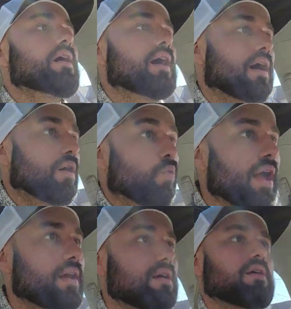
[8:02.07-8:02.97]
uh,
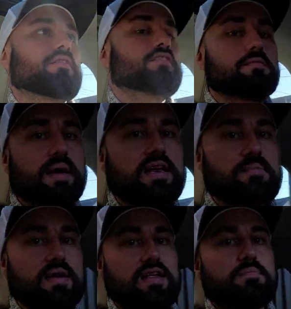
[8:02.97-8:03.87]
way. There's many,
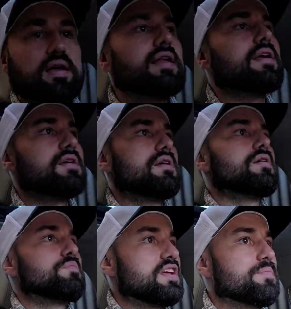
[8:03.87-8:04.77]
many, many
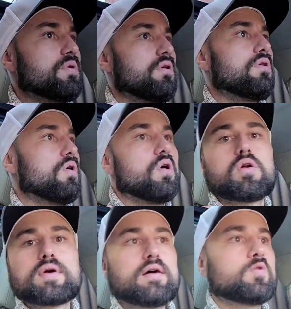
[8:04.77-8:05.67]
people all
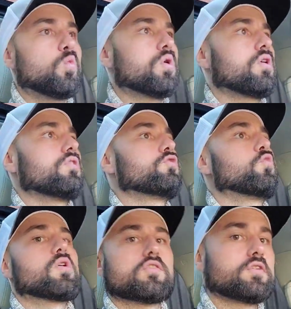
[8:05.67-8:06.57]
around the world
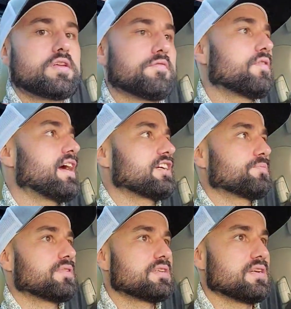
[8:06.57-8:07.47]
who are looking for
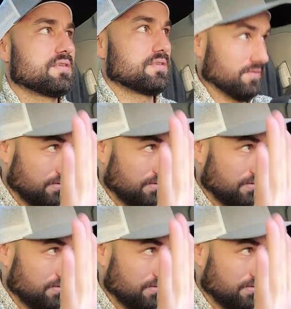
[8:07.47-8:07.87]
expertise.